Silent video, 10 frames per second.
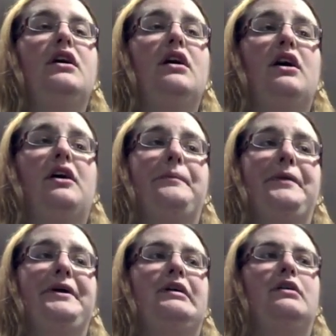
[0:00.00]

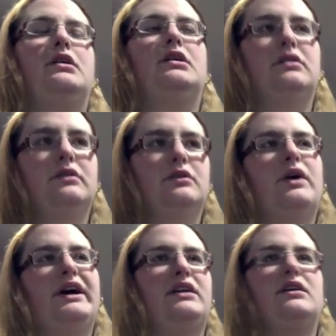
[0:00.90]
Um,
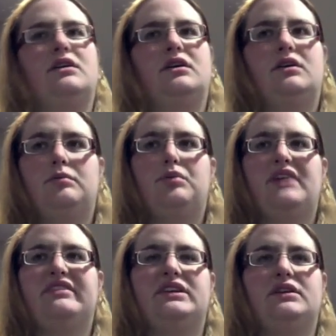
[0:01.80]
Quiet,
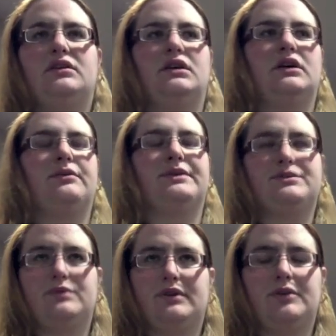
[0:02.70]
private. Otherwise,
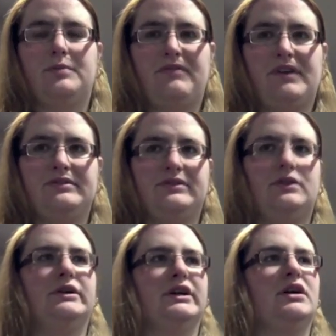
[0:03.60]
you would have heard my fans
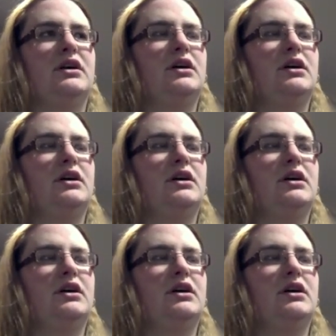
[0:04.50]
going.